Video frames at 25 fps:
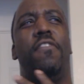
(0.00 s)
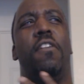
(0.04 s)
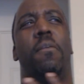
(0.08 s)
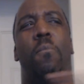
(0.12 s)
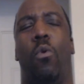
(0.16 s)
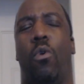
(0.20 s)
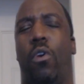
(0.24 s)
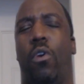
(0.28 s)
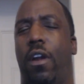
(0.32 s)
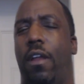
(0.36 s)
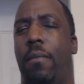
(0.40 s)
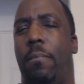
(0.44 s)

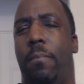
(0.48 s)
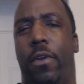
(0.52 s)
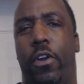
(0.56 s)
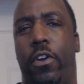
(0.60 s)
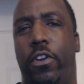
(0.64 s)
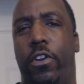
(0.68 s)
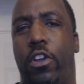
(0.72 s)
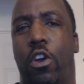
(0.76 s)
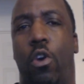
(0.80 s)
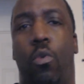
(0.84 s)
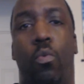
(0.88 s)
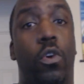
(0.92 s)
even more than
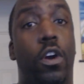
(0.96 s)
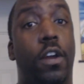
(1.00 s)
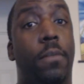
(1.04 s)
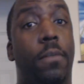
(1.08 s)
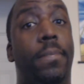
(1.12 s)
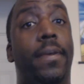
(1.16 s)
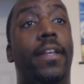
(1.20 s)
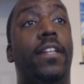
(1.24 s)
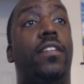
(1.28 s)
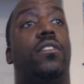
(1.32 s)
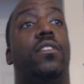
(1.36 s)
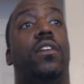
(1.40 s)
Mirio,
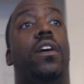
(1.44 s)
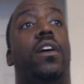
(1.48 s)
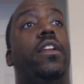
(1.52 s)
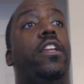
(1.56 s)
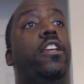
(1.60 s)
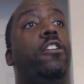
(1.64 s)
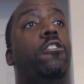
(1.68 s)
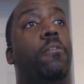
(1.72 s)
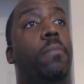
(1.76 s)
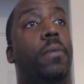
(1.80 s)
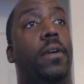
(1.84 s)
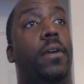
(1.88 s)
would be
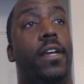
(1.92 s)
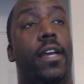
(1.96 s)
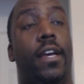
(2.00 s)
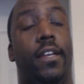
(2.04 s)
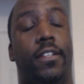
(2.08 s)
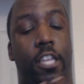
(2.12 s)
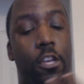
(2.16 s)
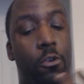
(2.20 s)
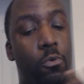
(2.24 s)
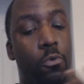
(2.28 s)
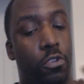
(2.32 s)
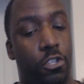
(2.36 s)
Sun Eater,
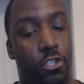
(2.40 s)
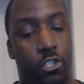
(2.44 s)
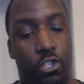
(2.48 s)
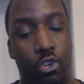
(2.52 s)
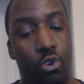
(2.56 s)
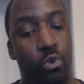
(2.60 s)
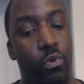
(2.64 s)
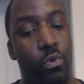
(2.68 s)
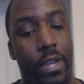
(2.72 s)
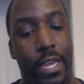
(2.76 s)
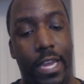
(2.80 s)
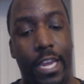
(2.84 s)
because he was
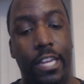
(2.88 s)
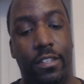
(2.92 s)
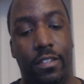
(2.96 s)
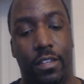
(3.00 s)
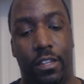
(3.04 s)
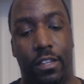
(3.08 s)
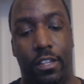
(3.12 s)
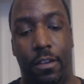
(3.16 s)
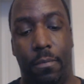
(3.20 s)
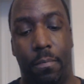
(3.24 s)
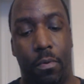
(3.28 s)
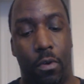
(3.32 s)
too
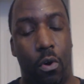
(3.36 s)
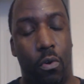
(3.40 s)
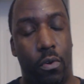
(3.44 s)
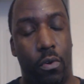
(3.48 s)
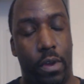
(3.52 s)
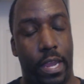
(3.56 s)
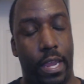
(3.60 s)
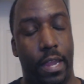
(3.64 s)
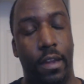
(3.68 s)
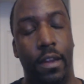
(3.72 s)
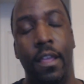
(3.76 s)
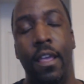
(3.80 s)
easily
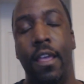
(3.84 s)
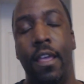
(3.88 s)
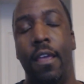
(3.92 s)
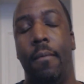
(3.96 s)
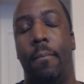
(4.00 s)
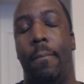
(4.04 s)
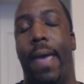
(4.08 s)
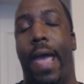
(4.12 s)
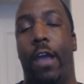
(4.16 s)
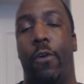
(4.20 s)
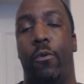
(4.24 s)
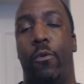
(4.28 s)
broken
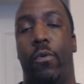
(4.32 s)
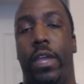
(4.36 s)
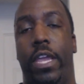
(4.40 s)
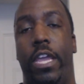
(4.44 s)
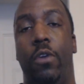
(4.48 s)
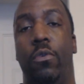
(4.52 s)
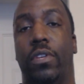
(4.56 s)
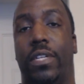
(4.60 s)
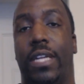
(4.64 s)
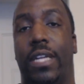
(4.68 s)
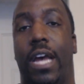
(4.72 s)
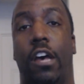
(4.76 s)
back when
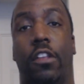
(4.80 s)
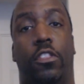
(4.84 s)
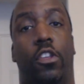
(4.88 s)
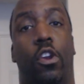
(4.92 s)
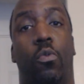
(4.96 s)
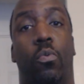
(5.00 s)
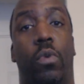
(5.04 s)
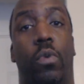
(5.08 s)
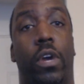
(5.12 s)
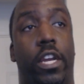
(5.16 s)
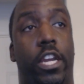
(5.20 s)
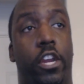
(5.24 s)
he was out
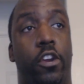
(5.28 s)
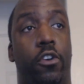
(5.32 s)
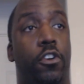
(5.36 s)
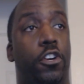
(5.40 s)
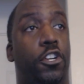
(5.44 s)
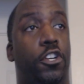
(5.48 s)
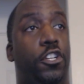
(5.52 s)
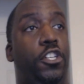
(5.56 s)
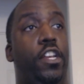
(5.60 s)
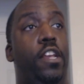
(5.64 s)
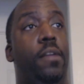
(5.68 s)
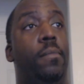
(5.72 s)
there with
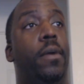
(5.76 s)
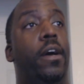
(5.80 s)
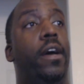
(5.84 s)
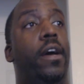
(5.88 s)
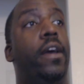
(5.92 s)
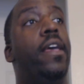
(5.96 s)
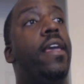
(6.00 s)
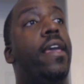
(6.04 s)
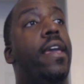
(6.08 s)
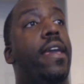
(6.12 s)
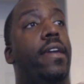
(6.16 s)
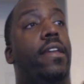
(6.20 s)

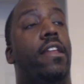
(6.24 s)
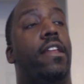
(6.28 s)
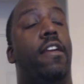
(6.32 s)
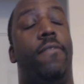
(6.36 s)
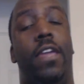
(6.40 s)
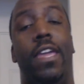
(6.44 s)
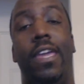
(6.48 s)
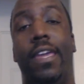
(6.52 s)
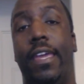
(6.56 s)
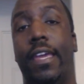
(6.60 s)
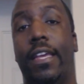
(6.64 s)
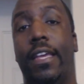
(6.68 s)
Kirishima. And
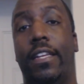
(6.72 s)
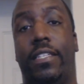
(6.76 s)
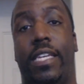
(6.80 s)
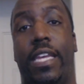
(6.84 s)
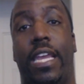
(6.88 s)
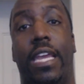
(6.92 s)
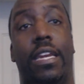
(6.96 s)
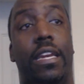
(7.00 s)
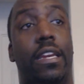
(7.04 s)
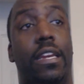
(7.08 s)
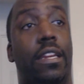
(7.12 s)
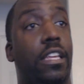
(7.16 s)
if he
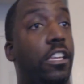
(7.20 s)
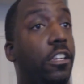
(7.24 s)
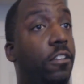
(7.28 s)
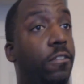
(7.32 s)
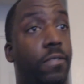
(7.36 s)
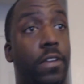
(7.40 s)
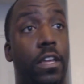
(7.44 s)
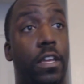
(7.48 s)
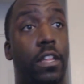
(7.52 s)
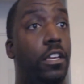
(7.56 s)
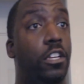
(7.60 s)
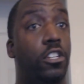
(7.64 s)
gets in and
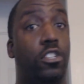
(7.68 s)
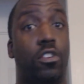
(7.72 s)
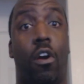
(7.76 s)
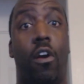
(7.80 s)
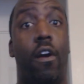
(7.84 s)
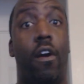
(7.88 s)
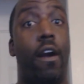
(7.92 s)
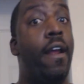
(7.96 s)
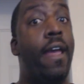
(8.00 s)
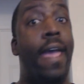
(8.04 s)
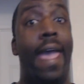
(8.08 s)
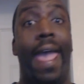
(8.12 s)
these villains
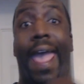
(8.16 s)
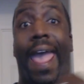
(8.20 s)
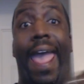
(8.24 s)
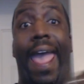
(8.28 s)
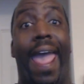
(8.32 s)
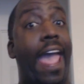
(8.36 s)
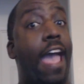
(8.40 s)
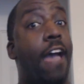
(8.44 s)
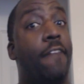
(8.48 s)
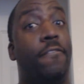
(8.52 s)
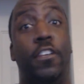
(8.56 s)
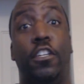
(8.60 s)
are
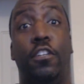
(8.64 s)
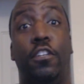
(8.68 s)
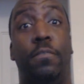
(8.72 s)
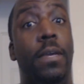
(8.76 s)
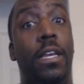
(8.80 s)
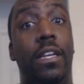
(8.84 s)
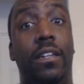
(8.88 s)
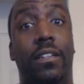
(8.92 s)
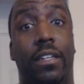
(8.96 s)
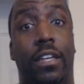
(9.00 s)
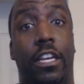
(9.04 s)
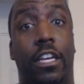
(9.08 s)
half as
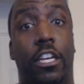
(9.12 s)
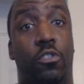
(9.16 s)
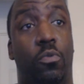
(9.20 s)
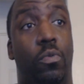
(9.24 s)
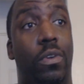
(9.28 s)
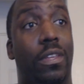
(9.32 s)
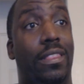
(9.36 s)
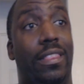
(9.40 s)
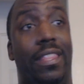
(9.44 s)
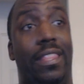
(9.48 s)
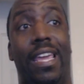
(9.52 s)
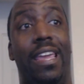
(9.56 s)
beastly as
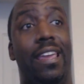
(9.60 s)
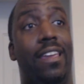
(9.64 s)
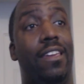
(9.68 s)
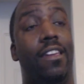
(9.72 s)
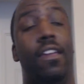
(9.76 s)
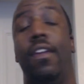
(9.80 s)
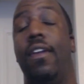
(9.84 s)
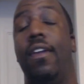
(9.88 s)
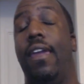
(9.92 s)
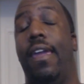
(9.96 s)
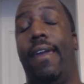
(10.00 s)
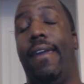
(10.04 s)
we
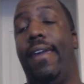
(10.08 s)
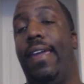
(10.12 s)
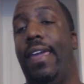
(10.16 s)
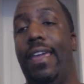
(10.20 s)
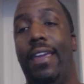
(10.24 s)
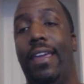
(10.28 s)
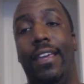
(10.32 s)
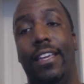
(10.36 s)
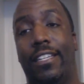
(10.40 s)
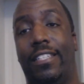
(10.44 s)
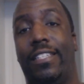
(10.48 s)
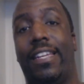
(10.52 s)
think, and
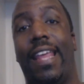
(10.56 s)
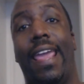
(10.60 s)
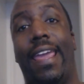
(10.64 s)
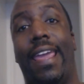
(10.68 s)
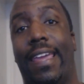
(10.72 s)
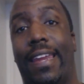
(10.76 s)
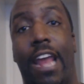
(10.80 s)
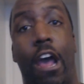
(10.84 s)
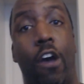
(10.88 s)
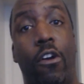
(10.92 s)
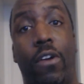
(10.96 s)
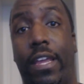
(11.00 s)
he gets
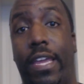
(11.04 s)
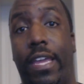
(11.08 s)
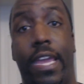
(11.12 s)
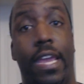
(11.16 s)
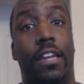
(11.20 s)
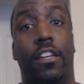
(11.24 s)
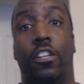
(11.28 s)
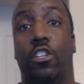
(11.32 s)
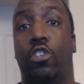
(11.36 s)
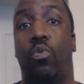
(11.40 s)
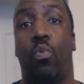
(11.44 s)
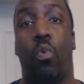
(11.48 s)
taken out
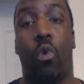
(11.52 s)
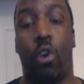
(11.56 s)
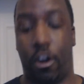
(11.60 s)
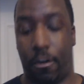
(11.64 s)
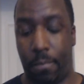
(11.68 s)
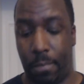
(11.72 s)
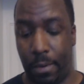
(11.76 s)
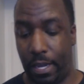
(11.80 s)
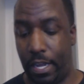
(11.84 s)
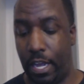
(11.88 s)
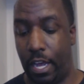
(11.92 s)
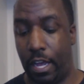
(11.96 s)
again, his
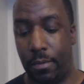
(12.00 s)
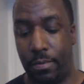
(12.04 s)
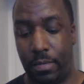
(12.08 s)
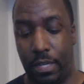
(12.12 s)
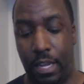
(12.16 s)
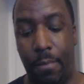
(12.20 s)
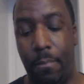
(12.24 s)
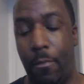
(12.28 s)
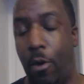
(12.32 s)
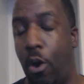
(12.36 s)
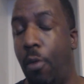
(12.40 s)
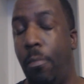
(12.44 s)
quirk
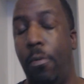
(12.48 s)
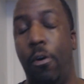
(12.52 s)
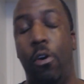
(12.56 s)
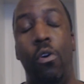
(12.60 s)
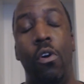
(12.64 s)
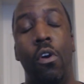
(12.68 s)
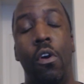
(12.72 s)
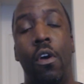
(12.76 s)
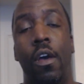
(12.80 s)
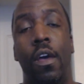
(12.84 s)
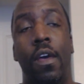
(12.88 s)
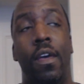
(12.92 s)
becomes
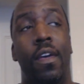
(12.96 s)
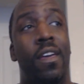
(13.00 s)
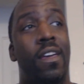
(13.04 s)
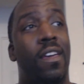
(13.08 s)
immobile,